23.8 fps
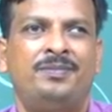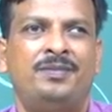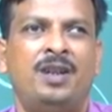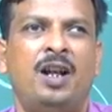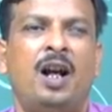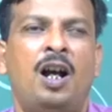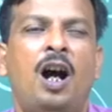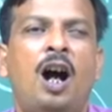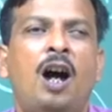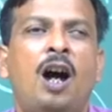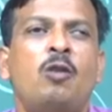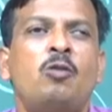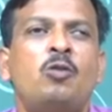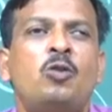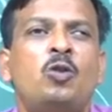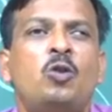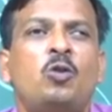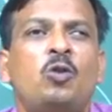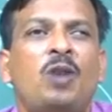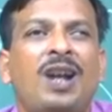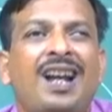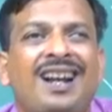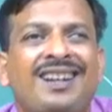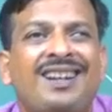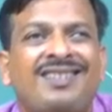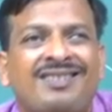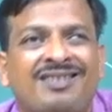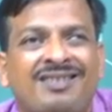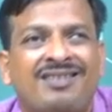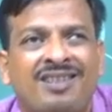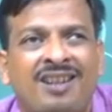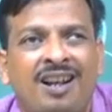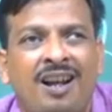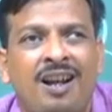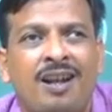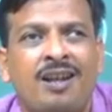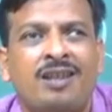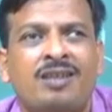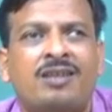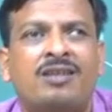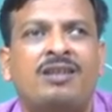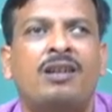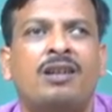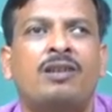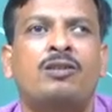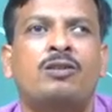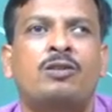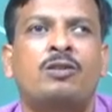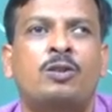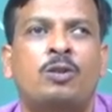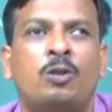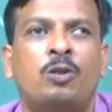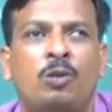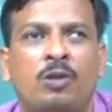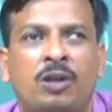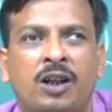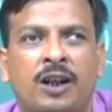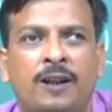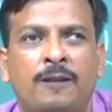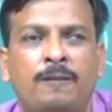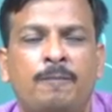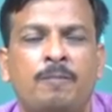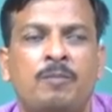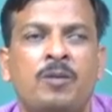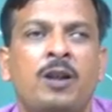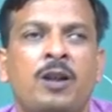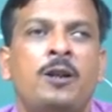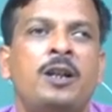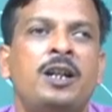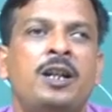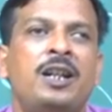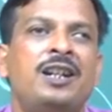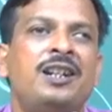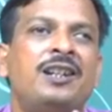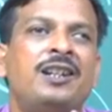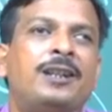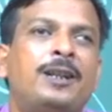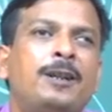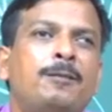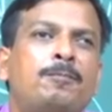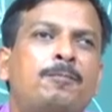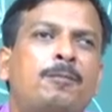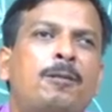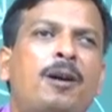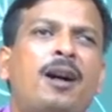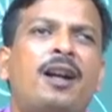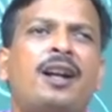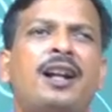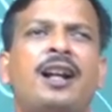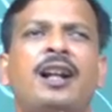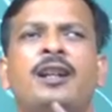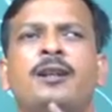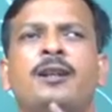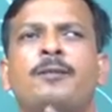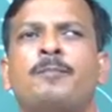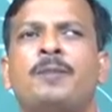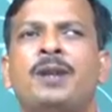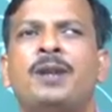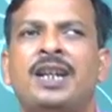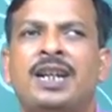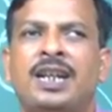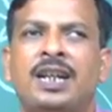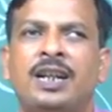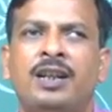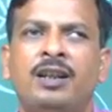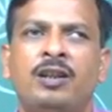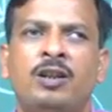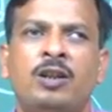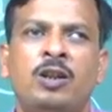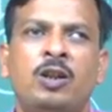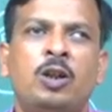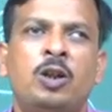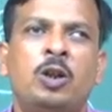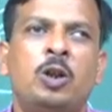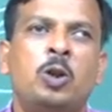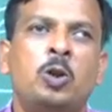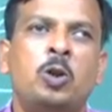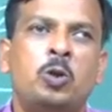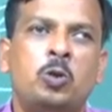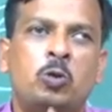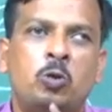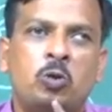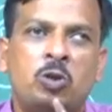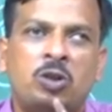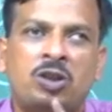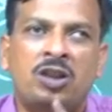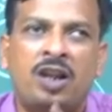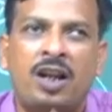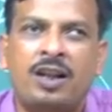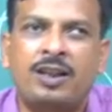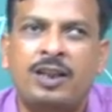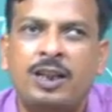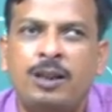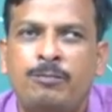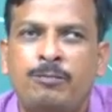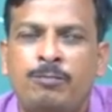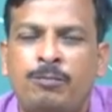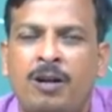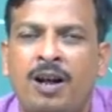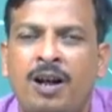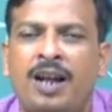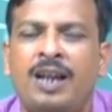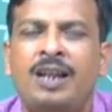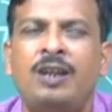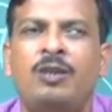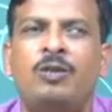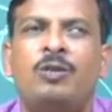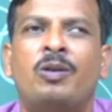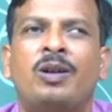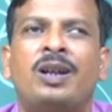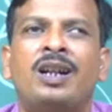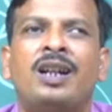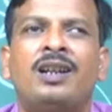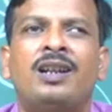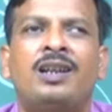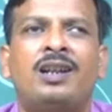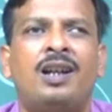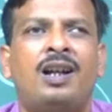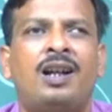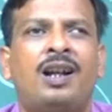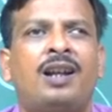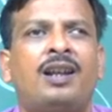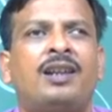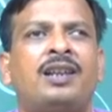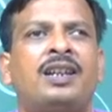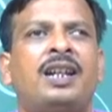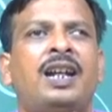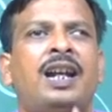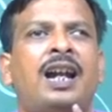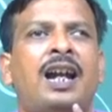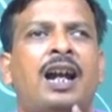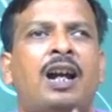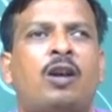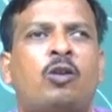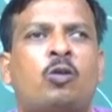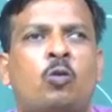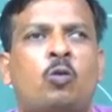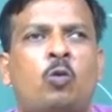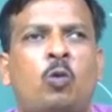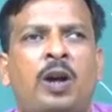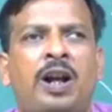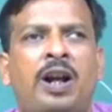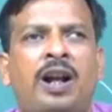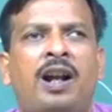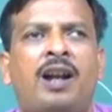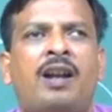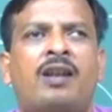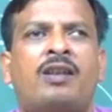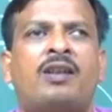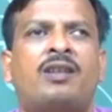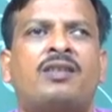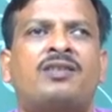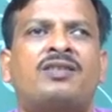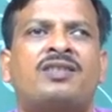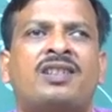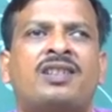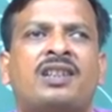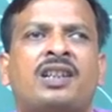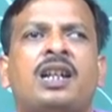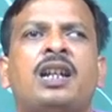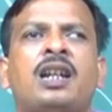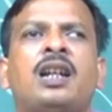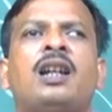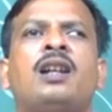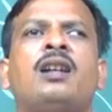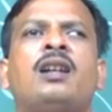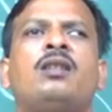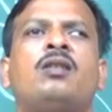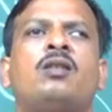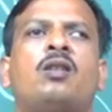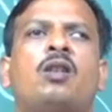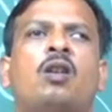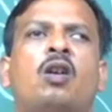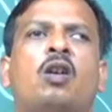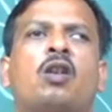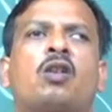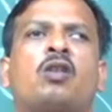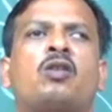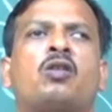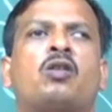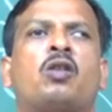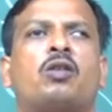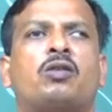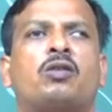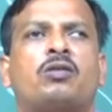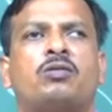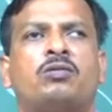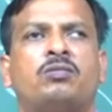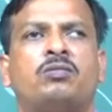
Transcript: how to assess the student in different meaning to certify whether they acquire the skill or not.